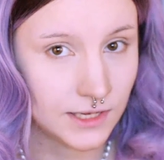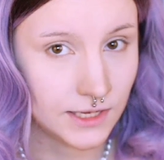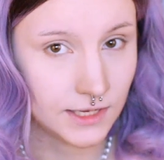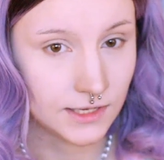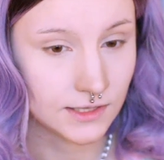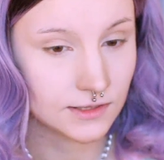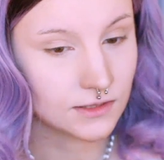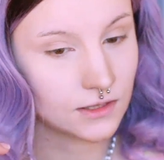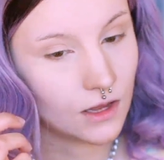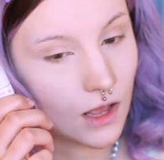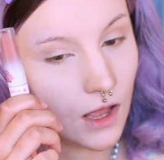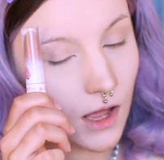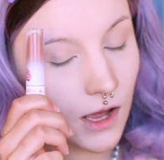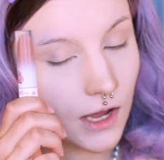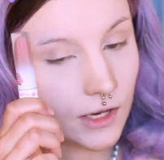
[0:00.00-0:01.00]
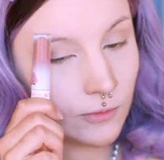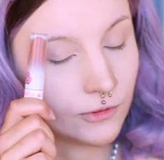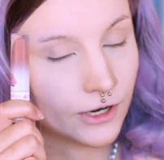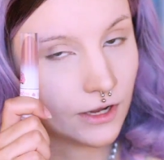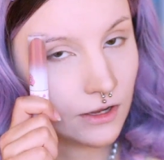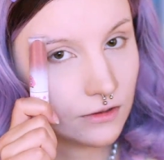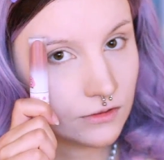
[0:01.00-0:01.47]
is
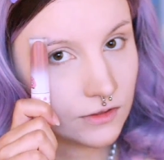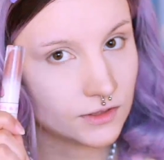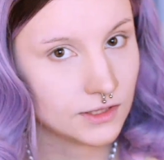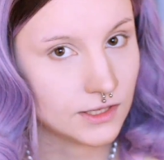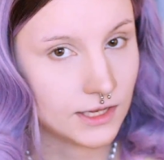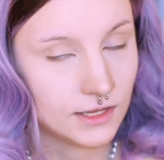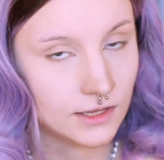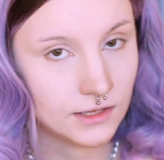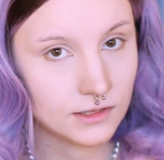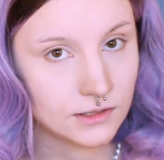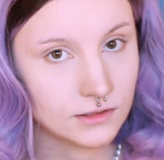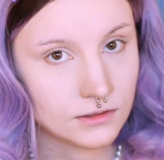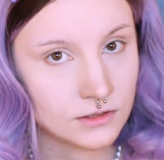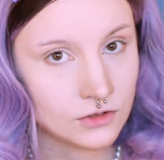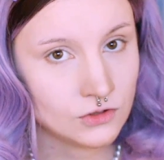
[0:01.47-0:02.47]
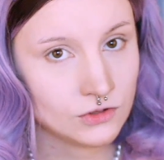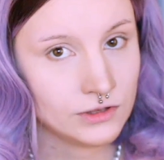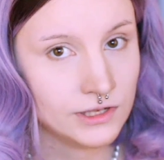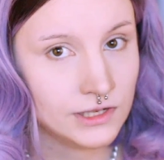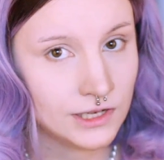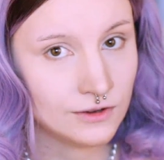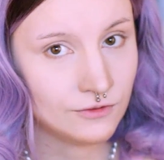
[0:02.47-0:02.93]
eyebrows, and
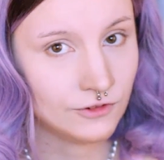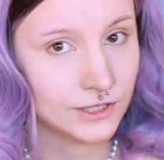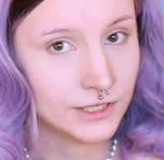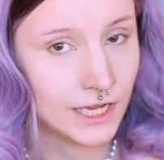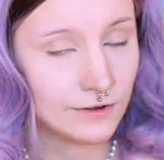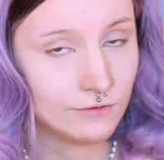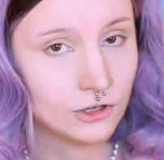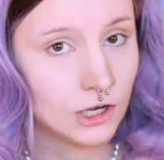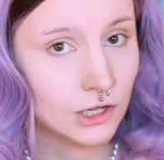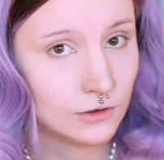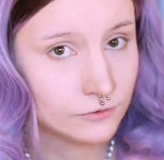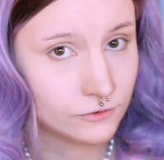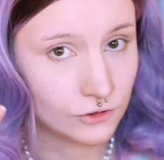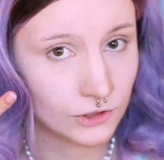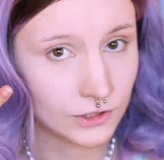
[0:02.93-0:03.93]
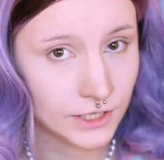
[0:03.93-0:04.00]
usually if I have colorful